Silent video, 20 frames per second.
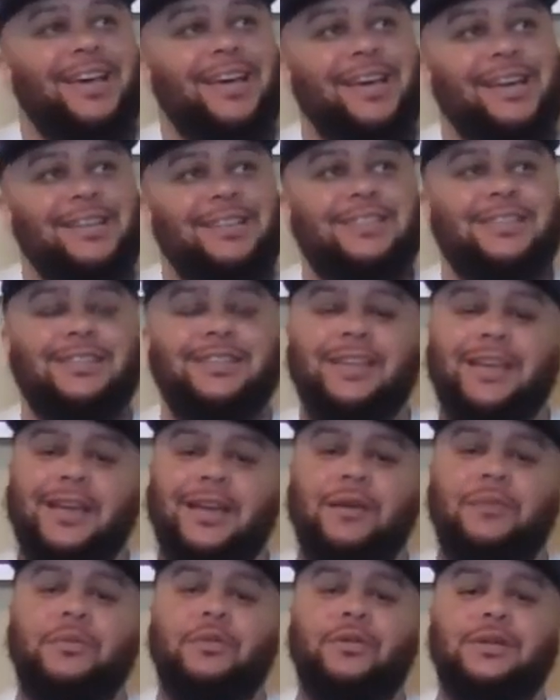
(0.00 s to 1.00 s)
And
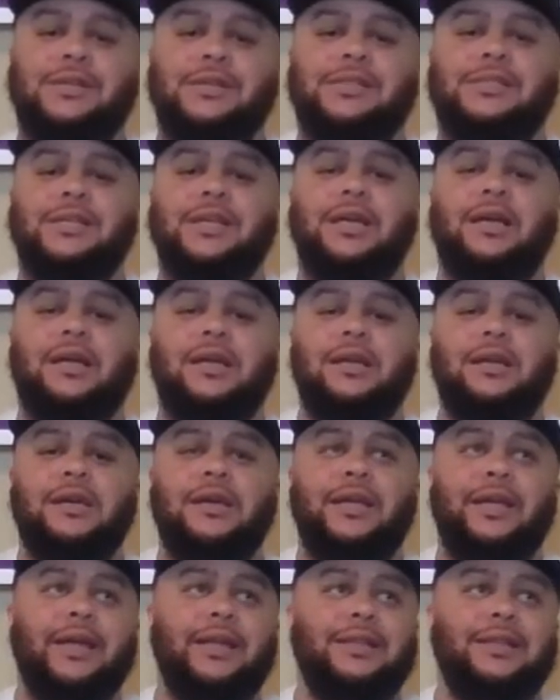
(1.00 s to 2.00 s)
today I'm going to take a
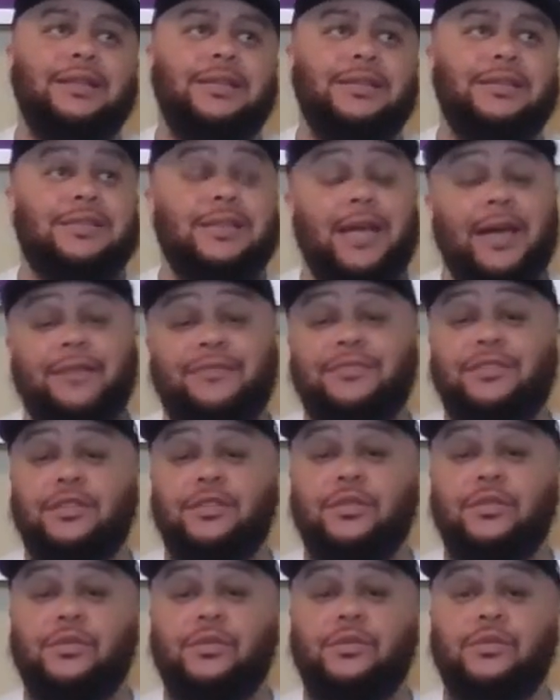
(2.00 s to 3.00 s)
look at this
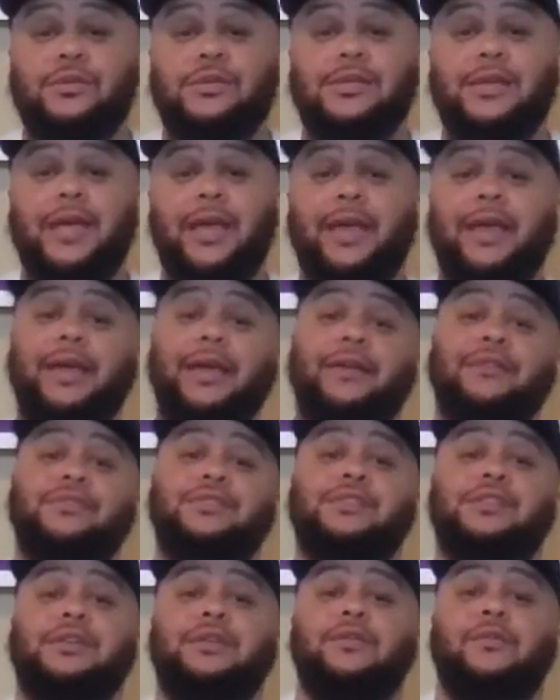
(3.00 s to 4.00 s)
afternoon's
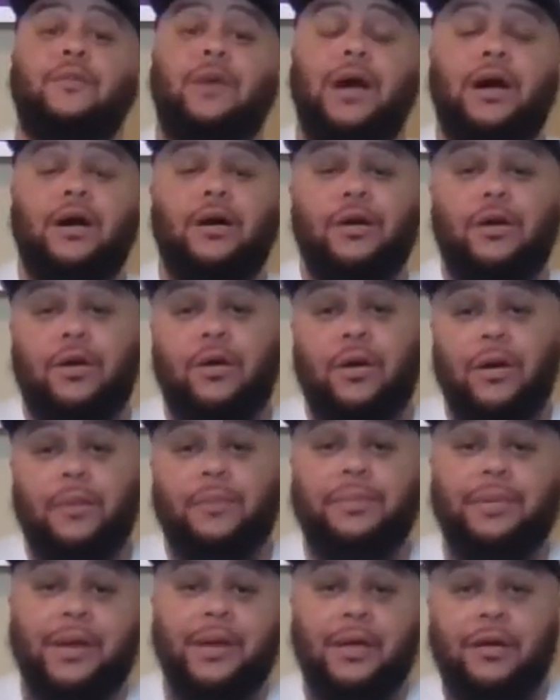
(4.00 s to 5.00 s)
AFC
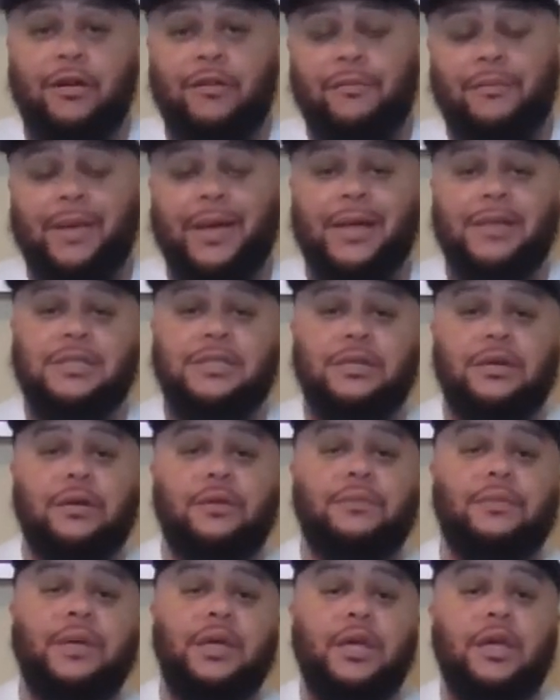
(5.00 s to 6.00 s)
wildcard playoff
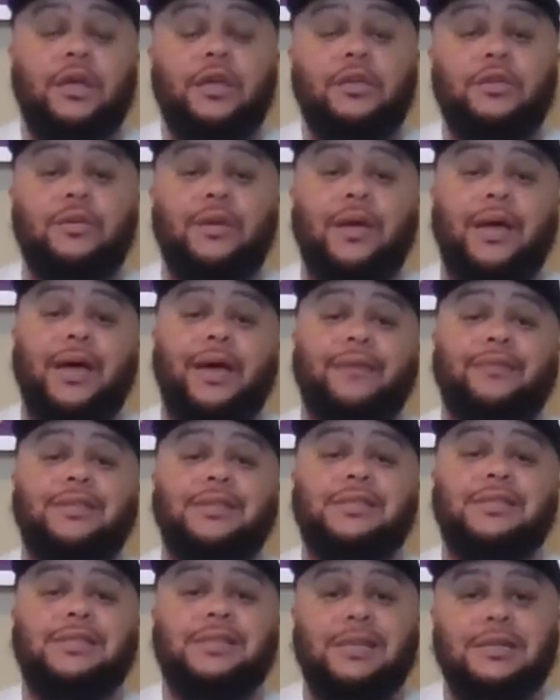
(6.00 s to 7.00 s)
matchup. You have
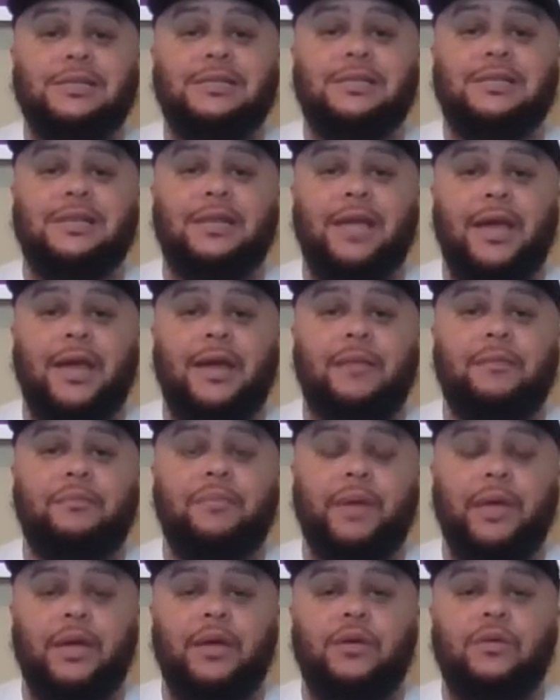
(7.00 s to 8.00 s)
the Cincinnati
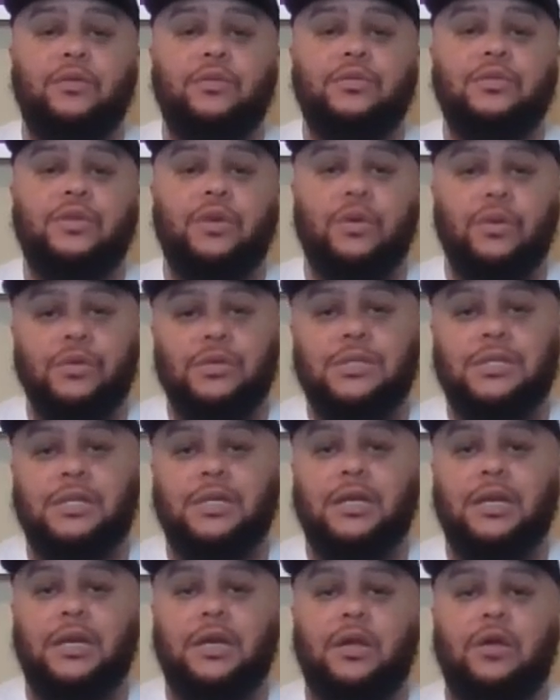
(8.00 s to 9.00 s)
Bengals
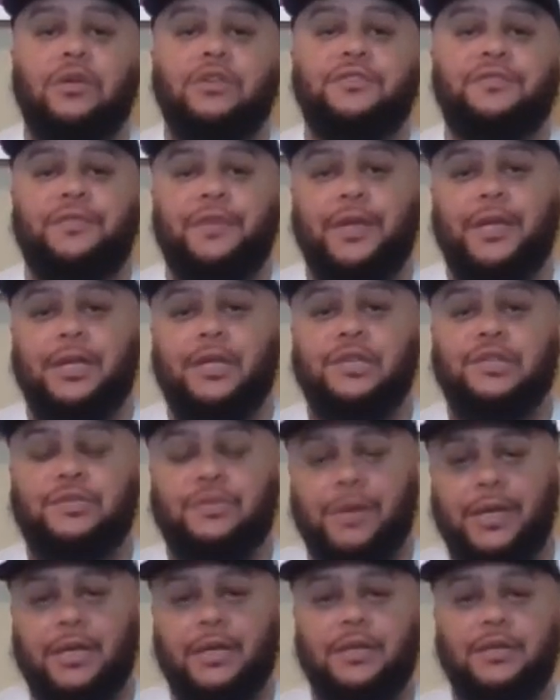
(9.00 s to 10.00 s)
hosting the Las Vegas
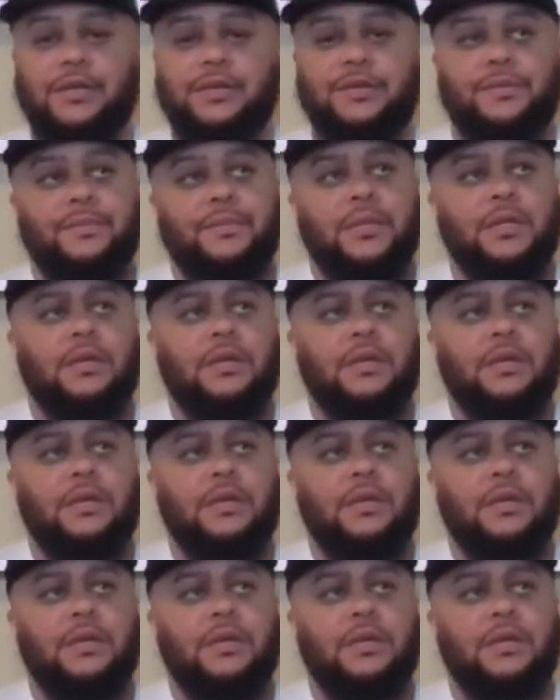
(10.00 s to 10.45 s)
Raiders.